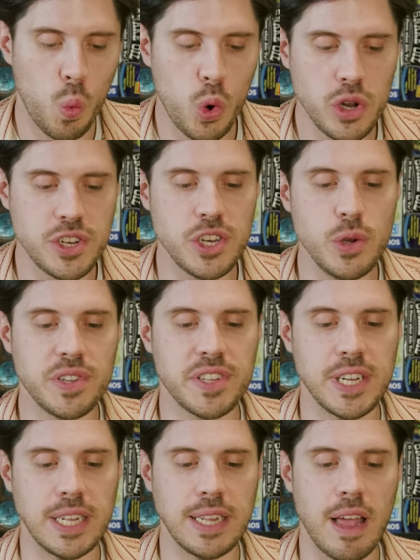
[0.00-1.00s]
Would you
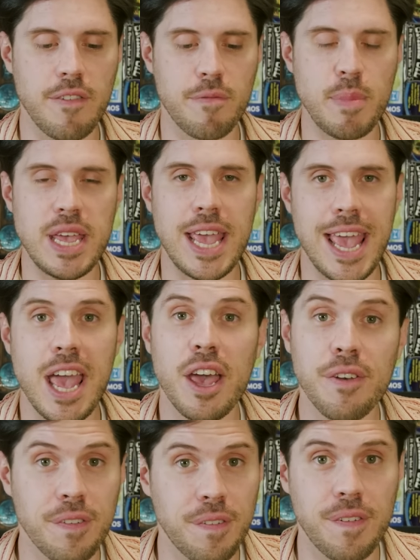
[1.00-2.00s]
still love me
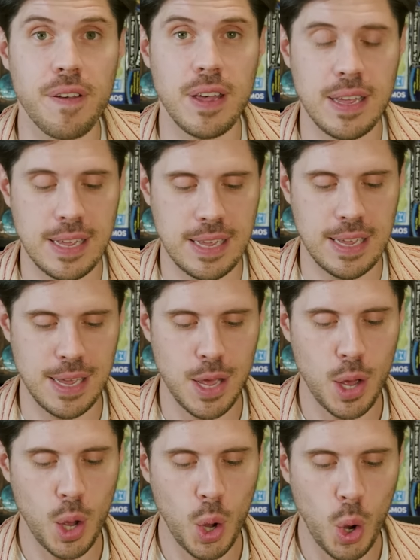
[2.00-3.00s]
if
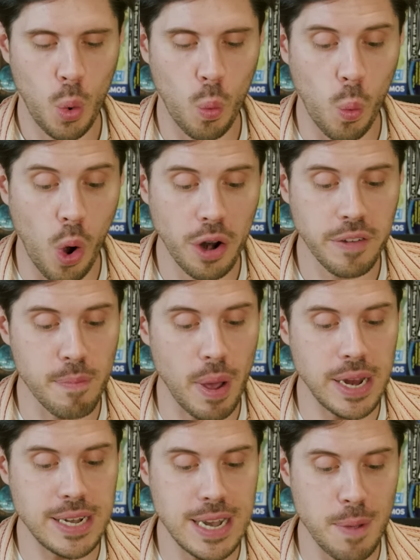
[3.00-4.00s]
one of
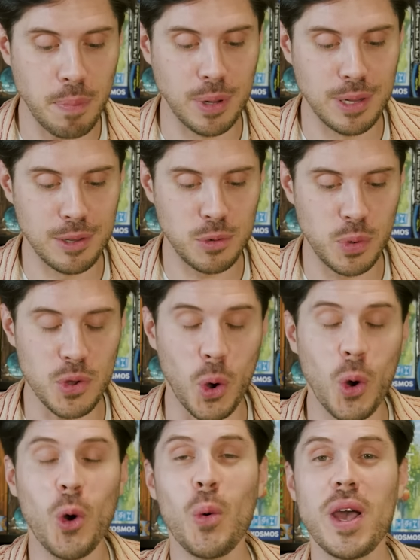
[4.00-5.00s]
my nipples was
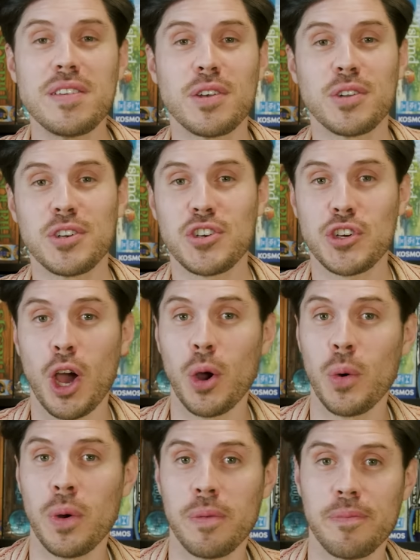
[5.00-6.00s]
always on show?